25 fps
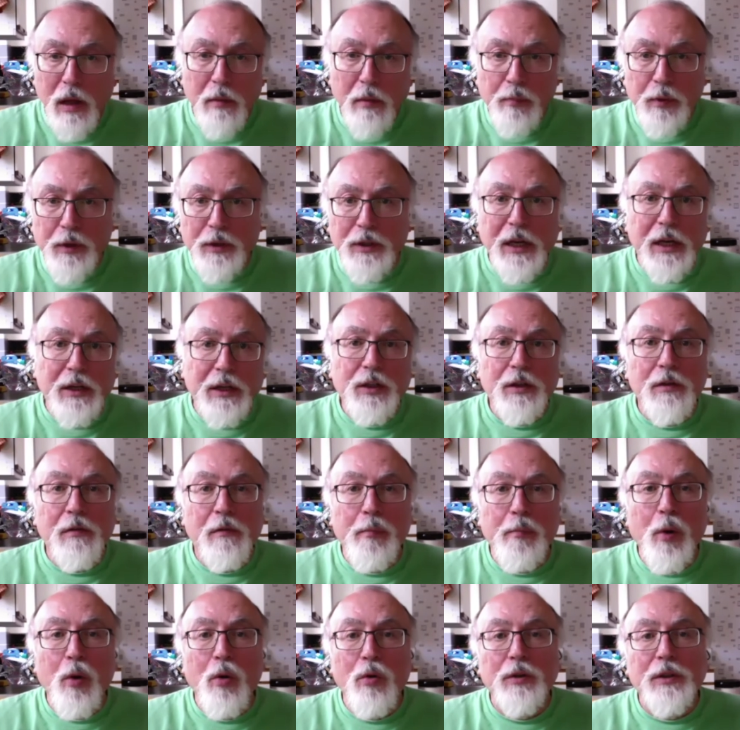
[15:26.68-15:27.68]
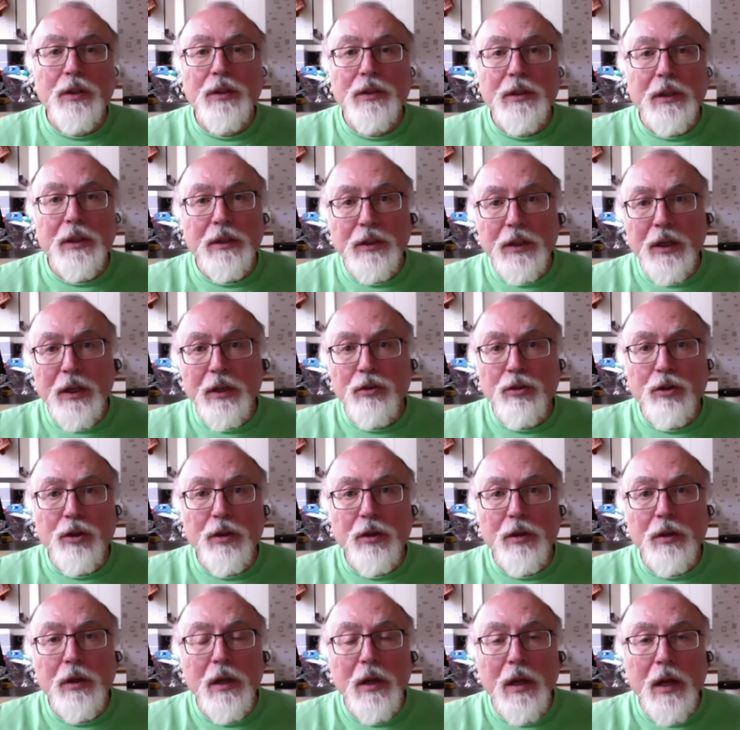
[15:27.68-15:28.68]
protection of borders,
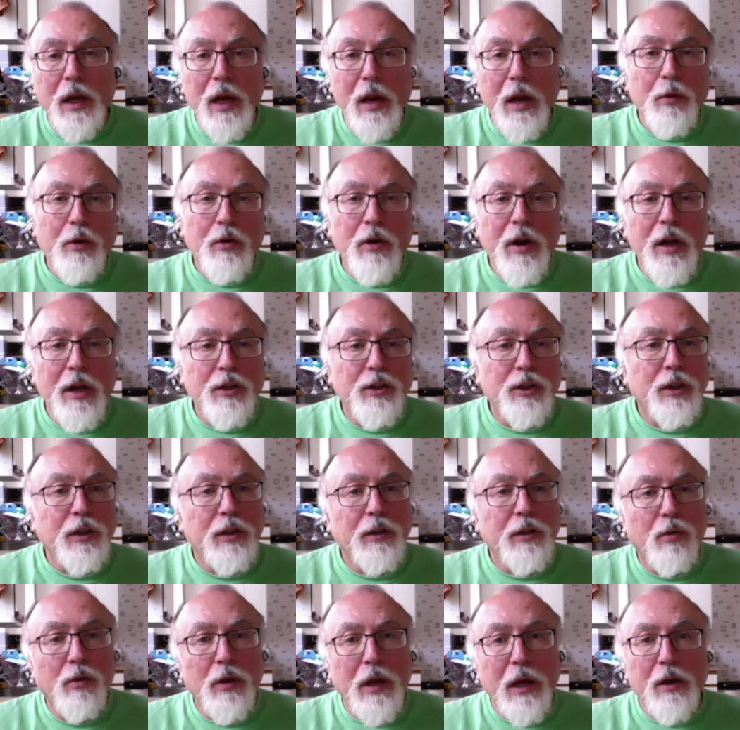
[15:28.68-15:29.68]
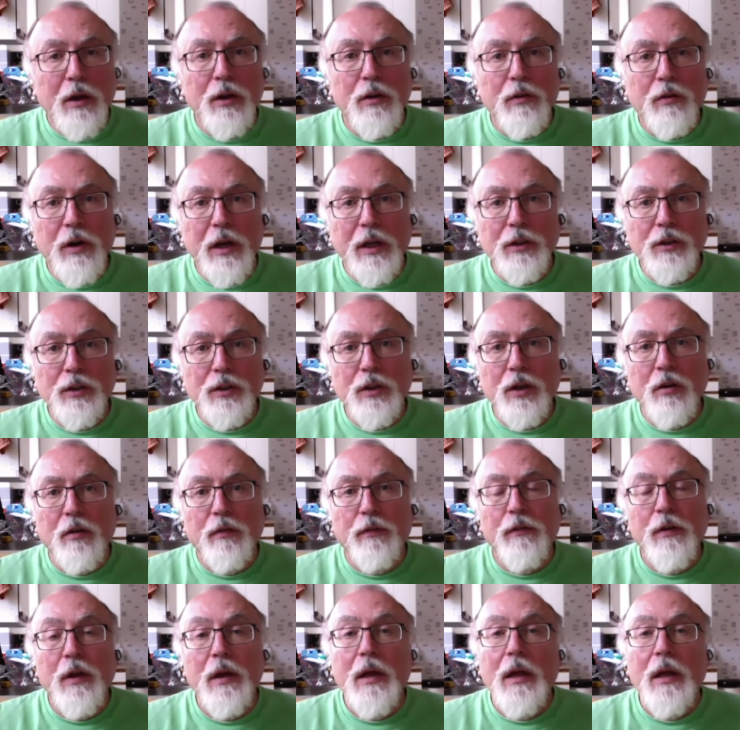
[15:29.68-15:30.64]
etc., and immigration, all that kind of great stuff.